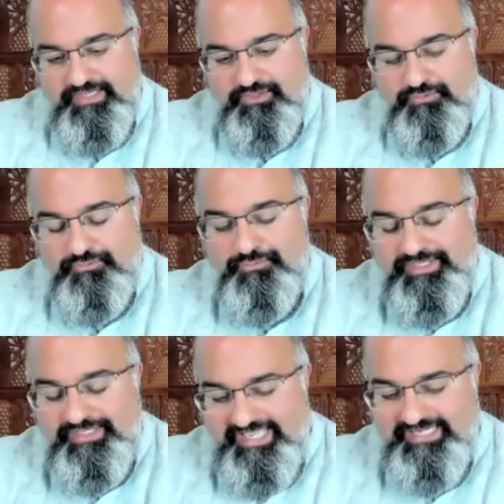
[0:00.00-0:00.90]

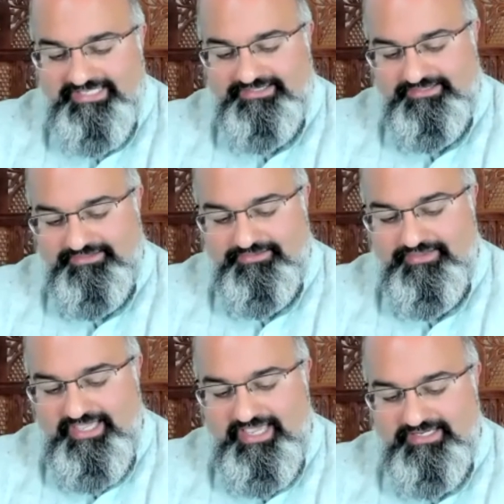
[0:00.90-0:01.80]
Related to
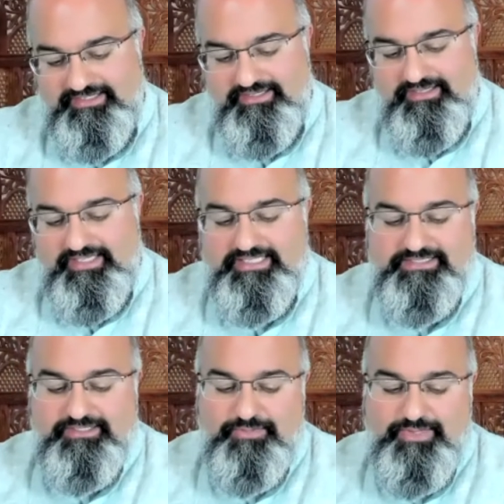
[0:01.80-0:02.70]
that is
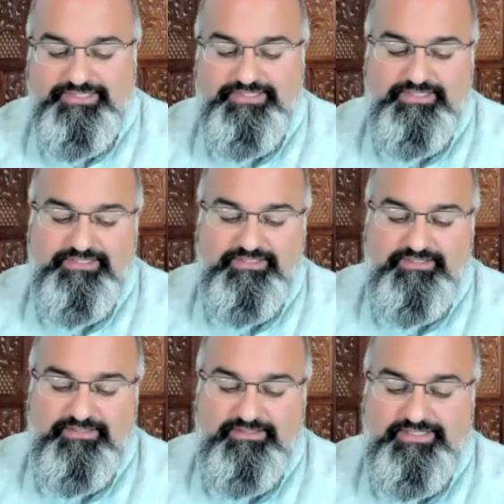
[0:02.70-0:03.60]
the question,
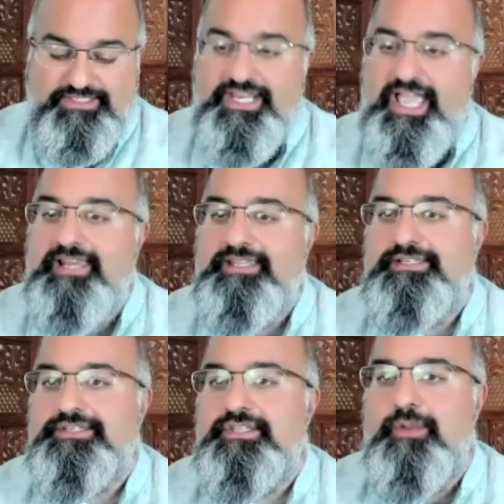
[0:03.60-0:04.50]
the
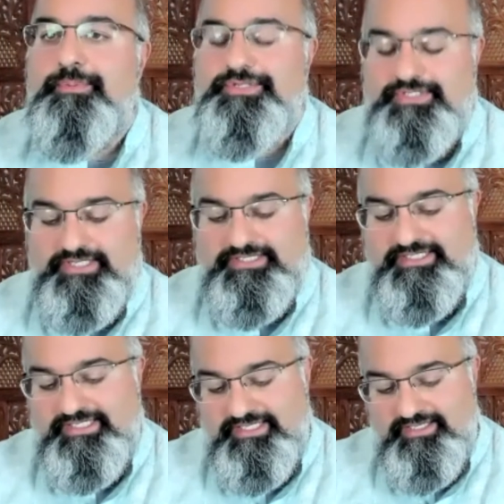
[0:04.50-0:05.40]
challenge, the
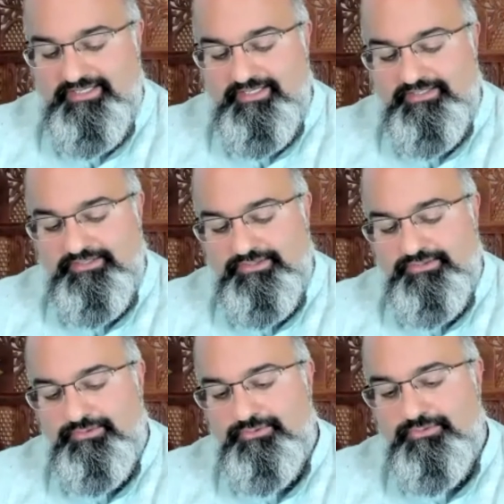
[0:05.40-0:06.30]
opportunity
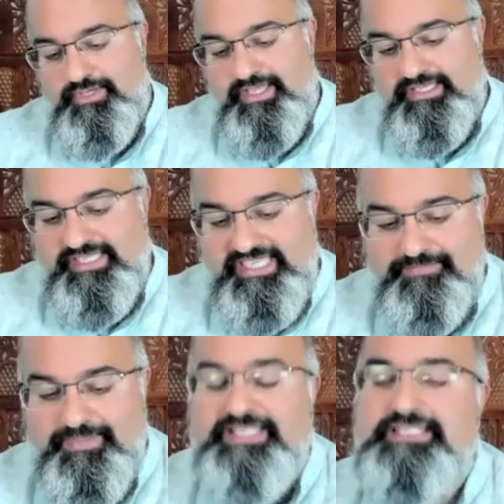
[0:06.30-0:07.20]
to
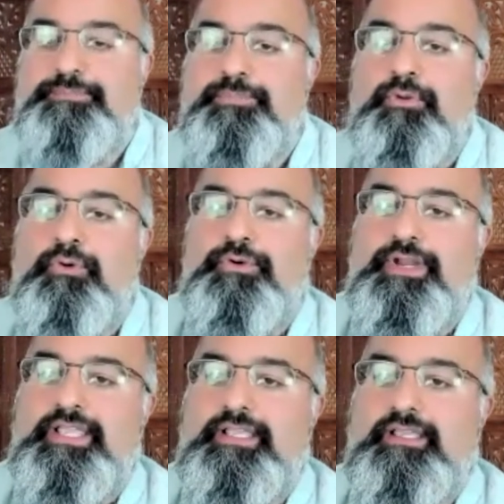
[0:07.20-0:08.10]
keep
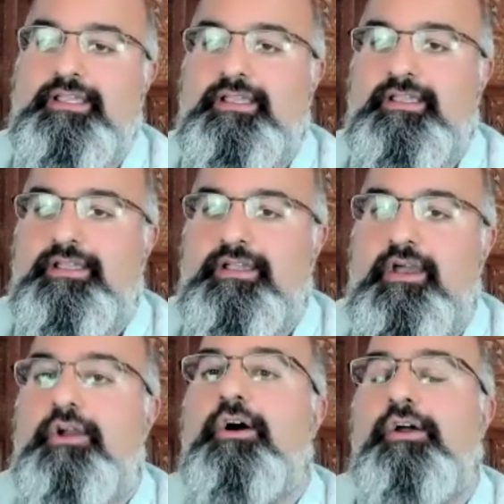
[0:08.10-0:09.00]
exploring
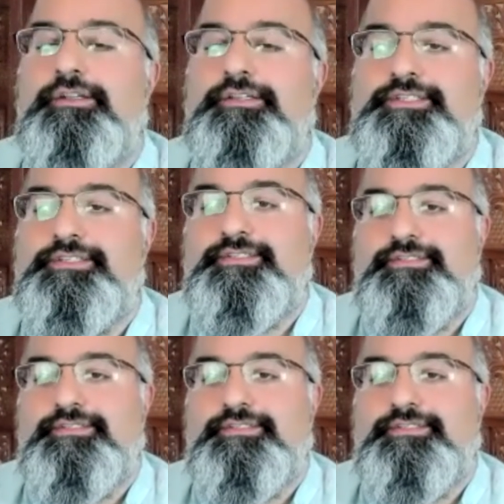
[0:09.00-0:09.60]
our hearts.